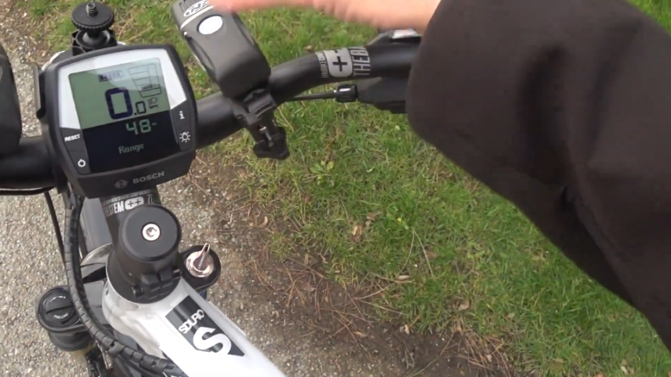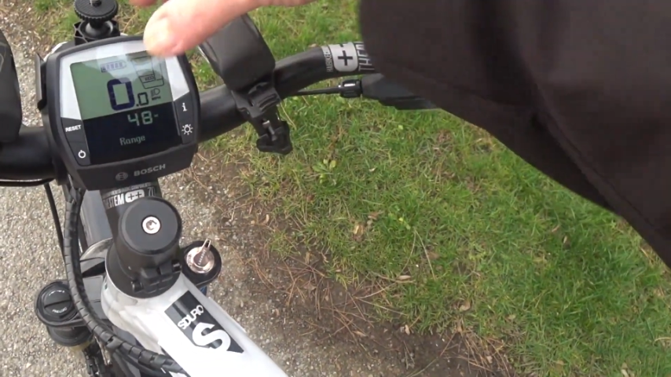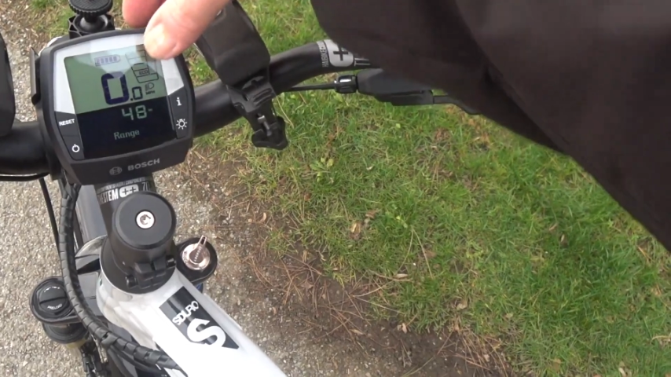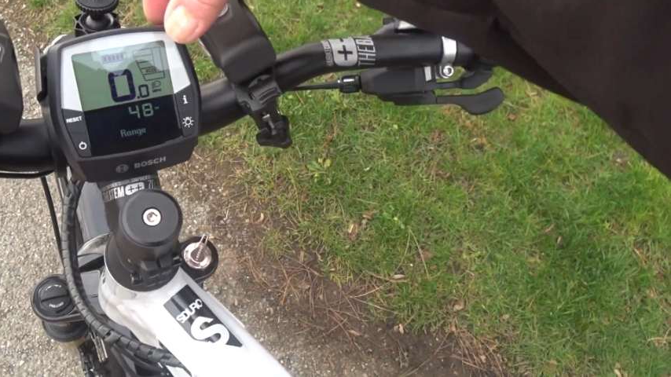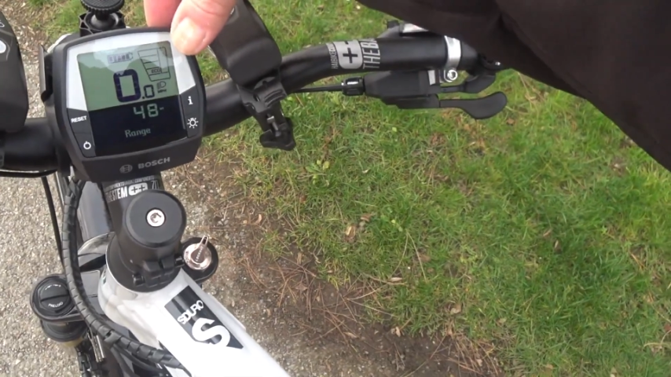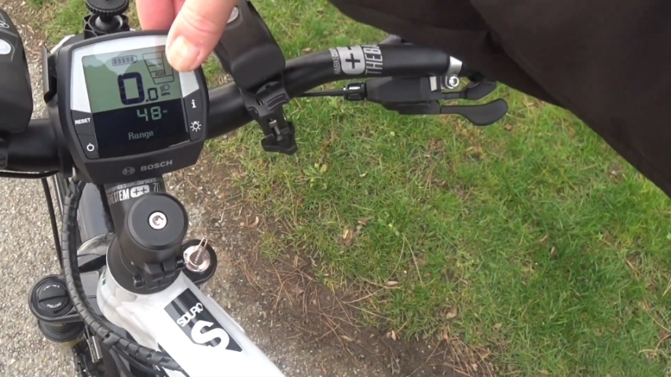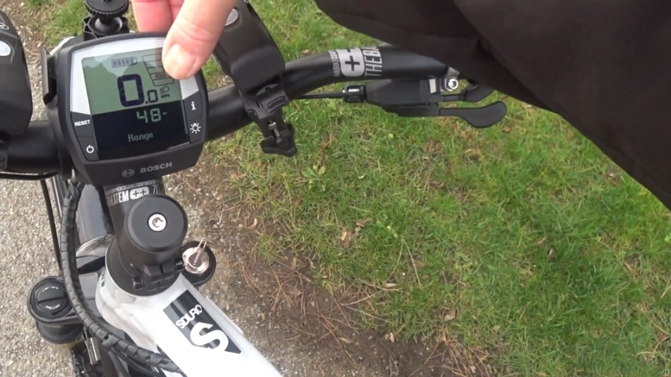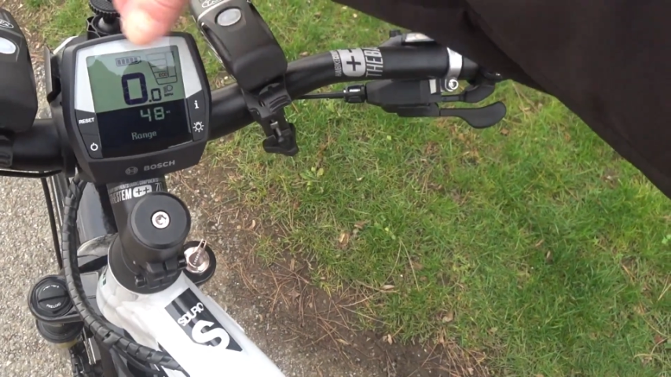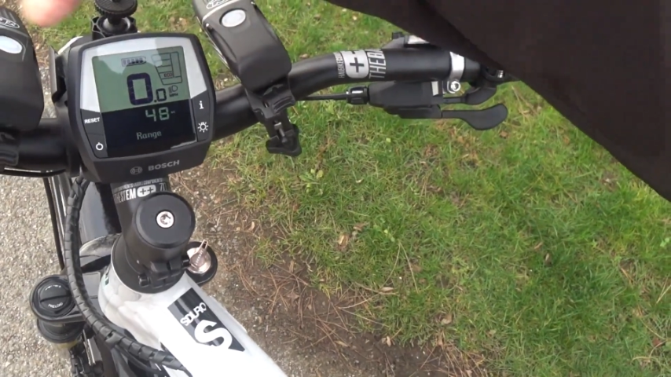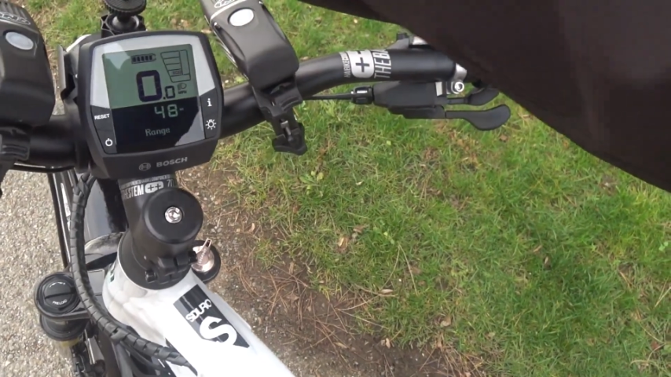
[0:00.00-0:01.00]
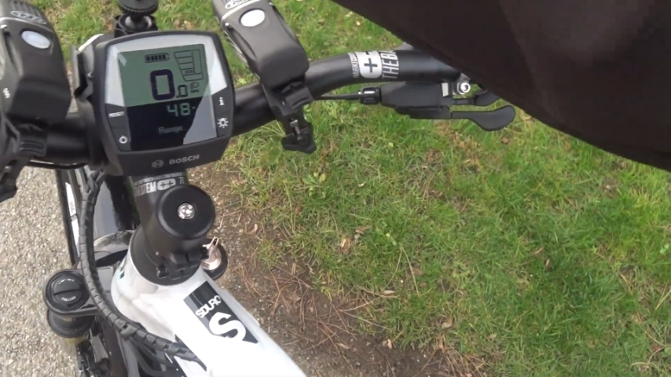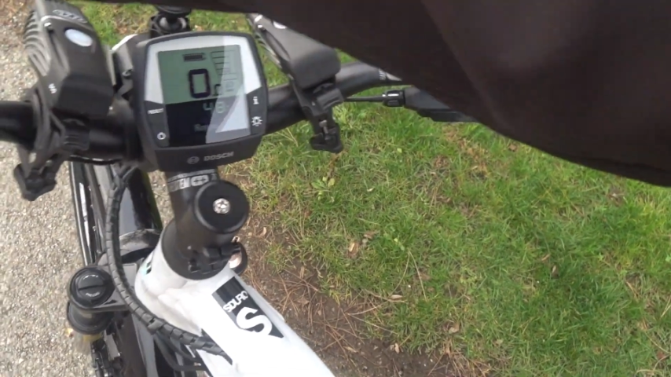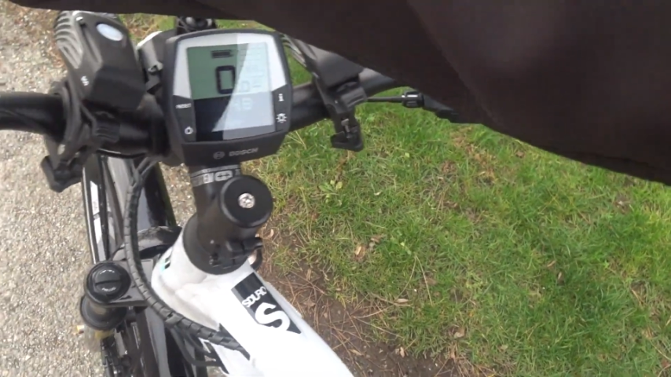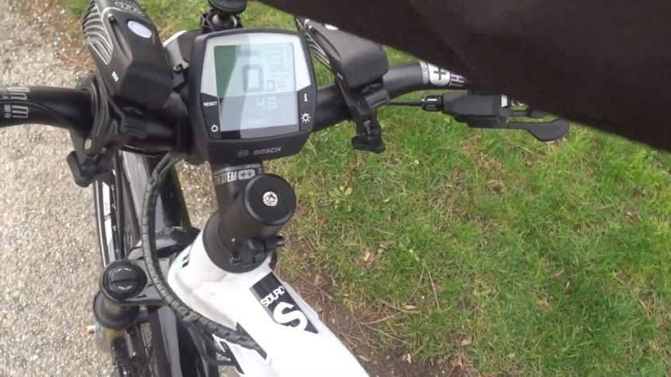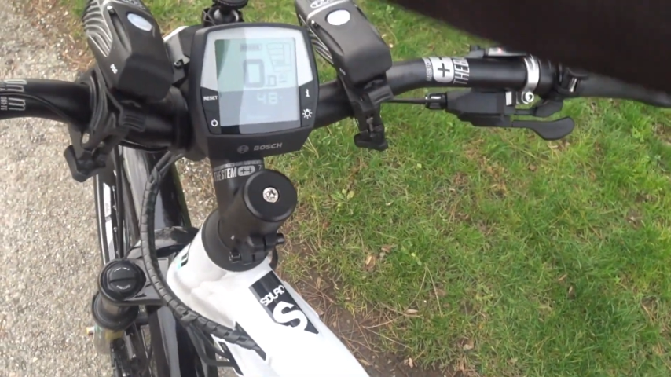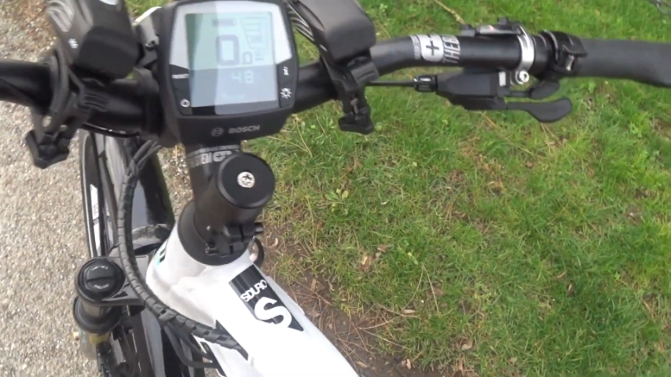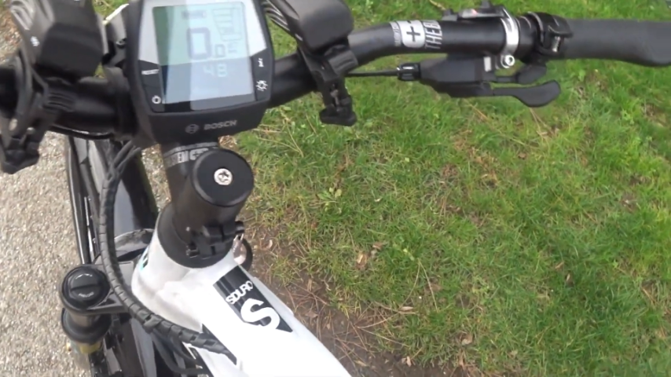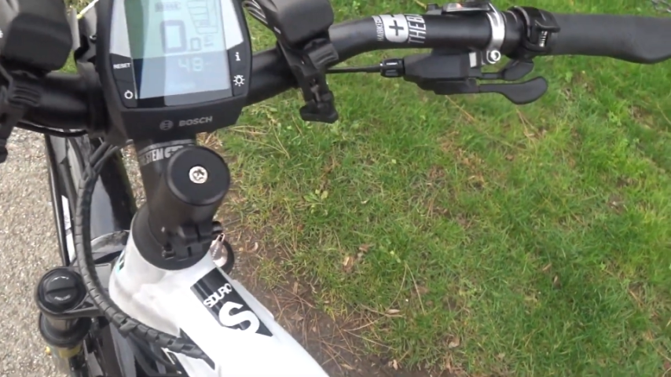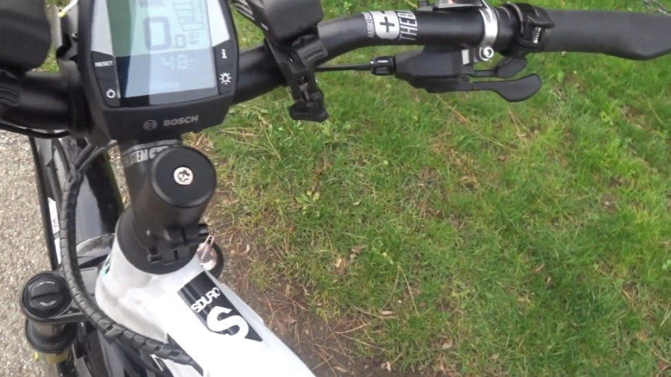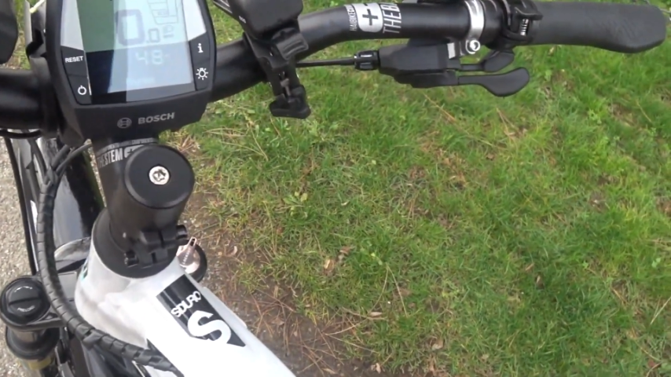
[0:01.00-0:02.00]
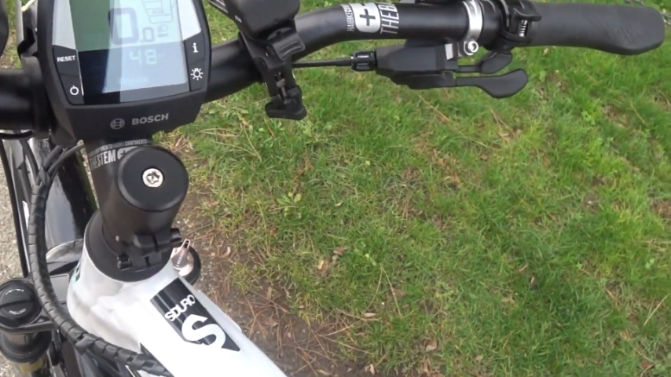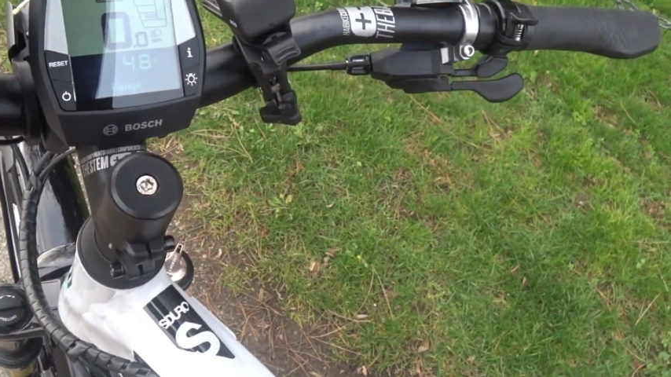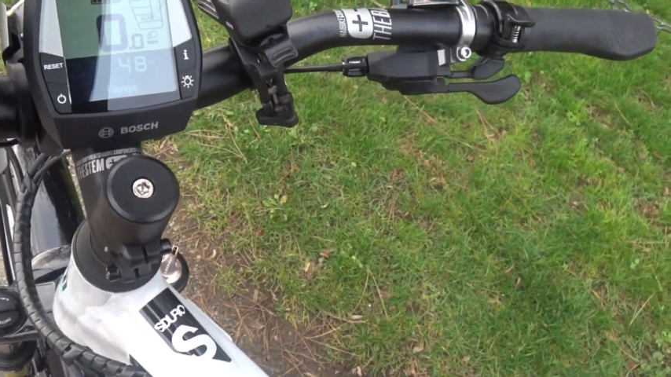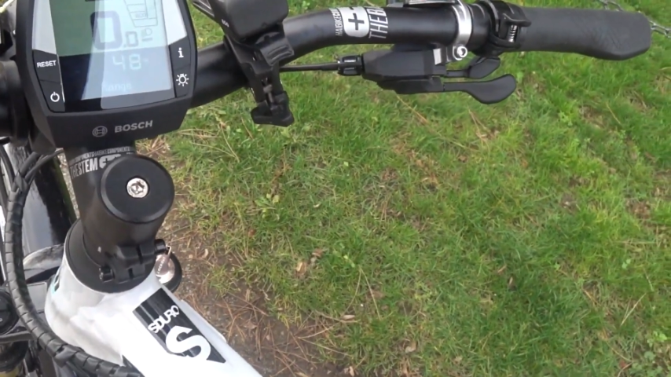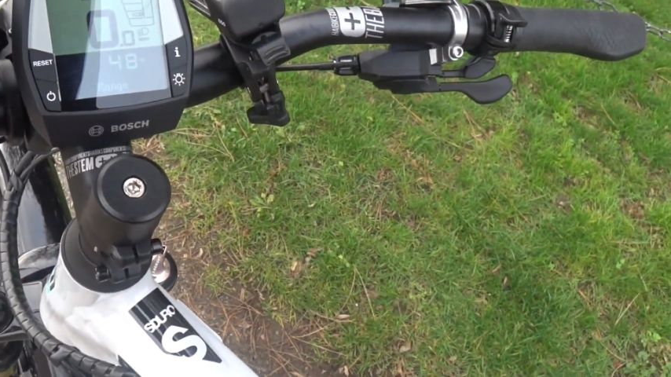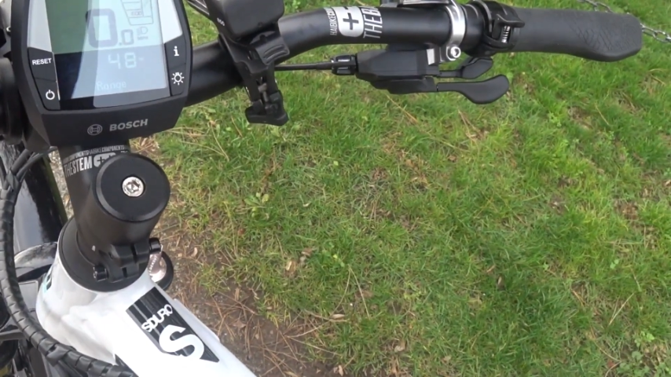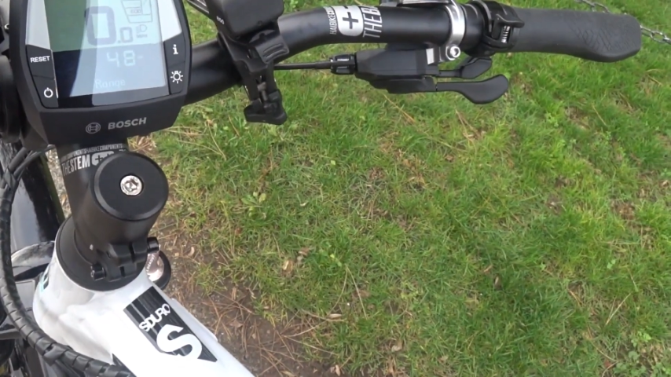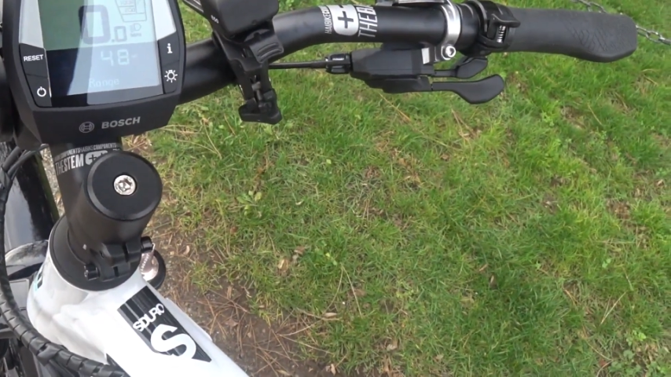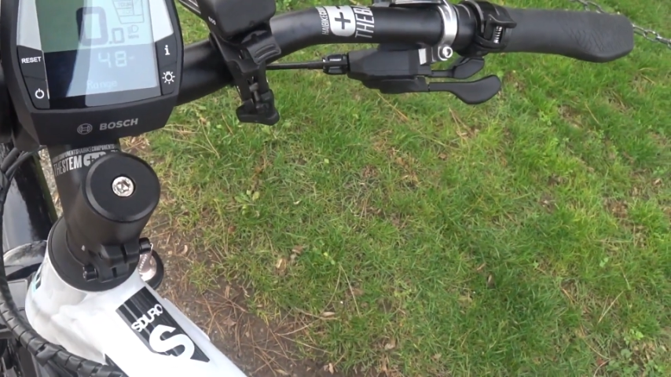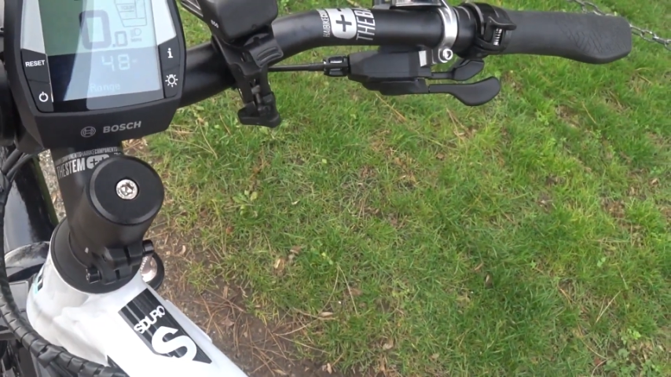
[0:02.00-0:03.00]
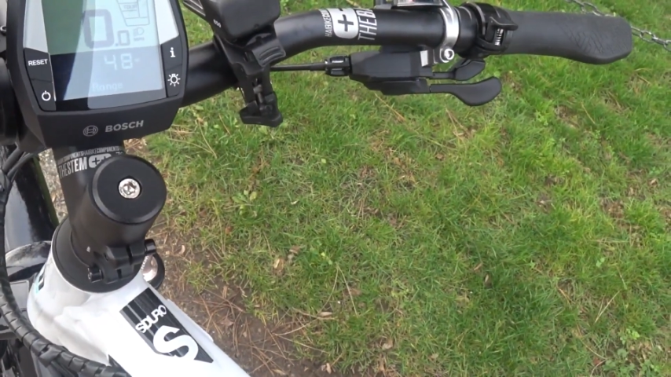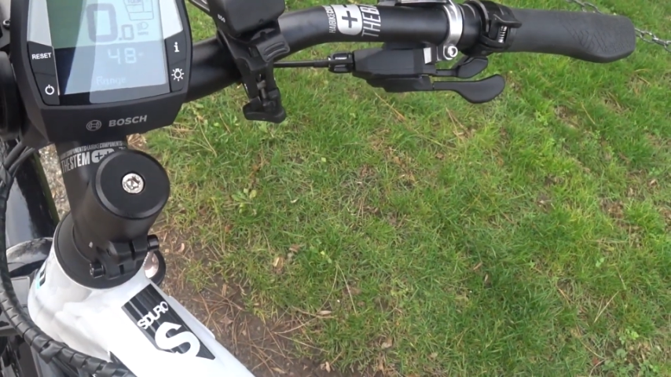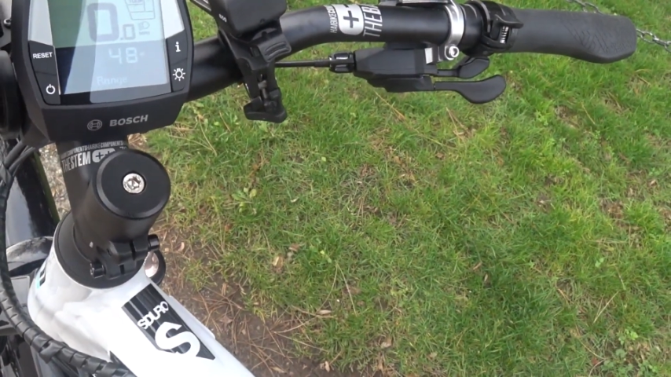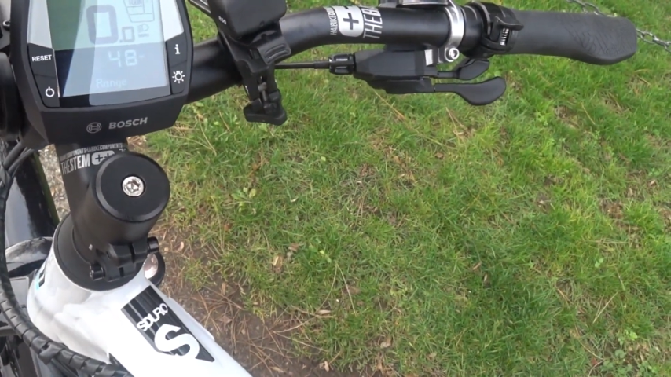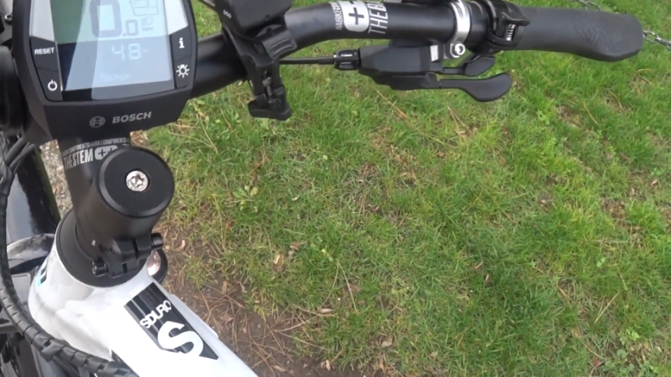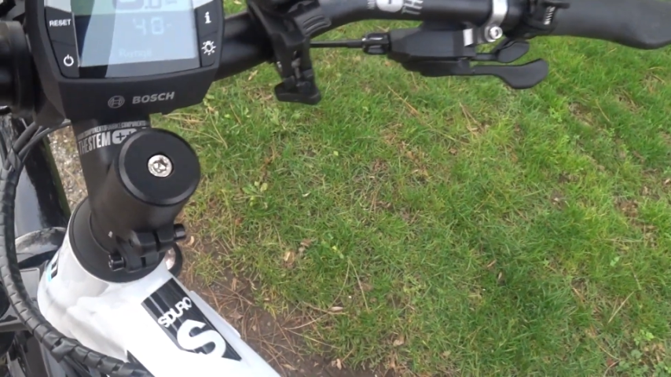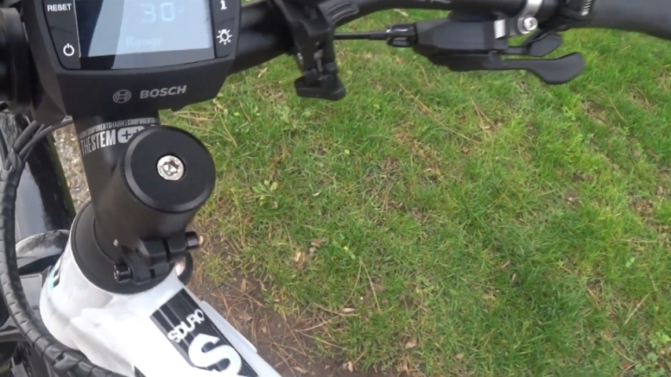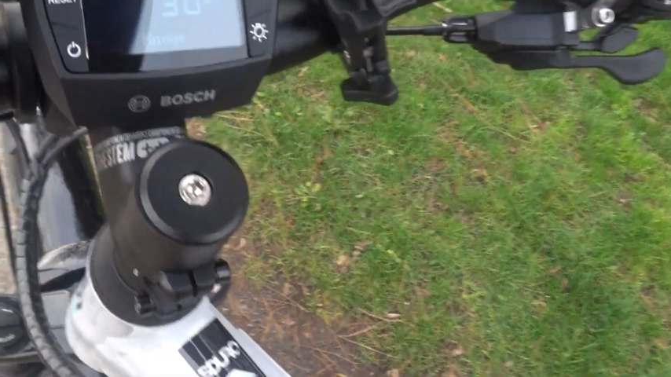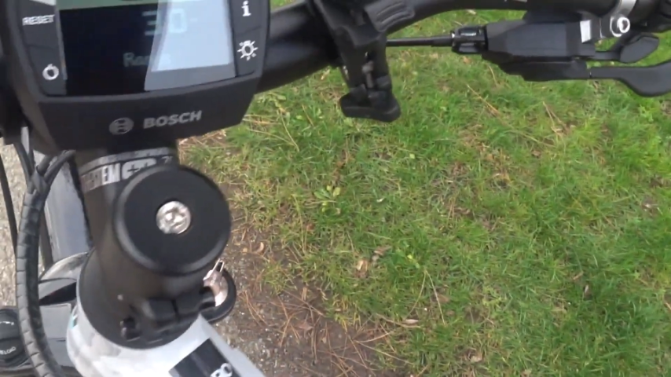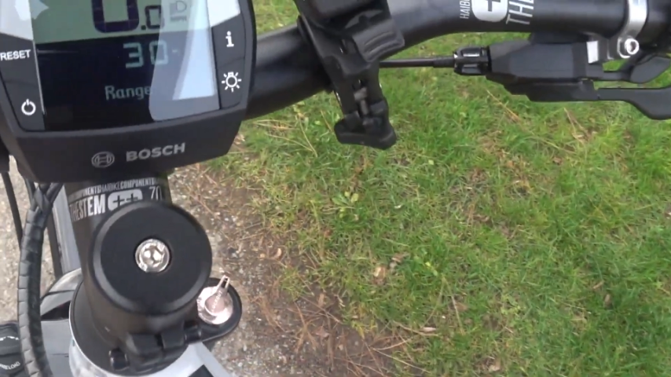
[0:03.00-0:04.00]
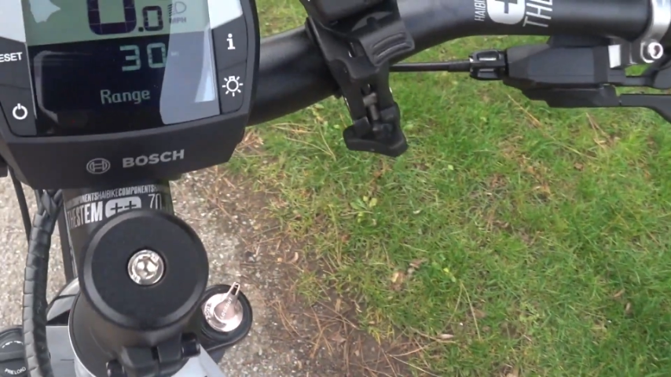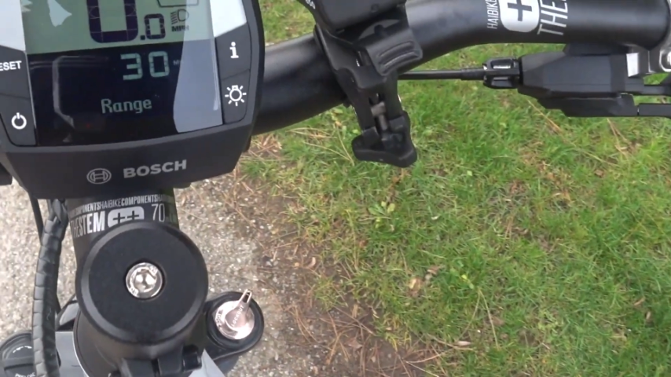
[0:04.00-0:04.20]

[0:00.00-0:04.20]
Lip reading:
No face is visible, so there are no lips to read.